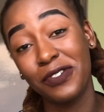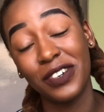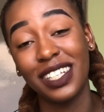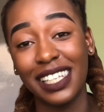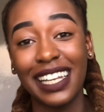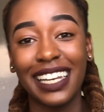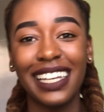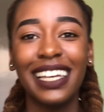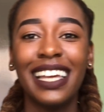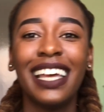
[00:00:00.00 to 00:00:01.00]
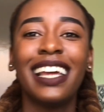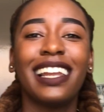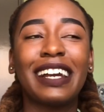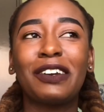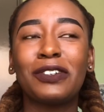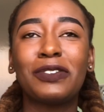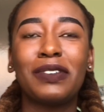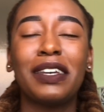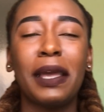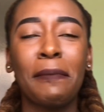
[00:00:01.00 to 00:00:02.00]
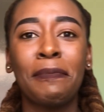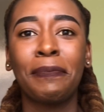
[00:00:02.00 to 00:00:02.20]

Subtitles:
recently, like last week.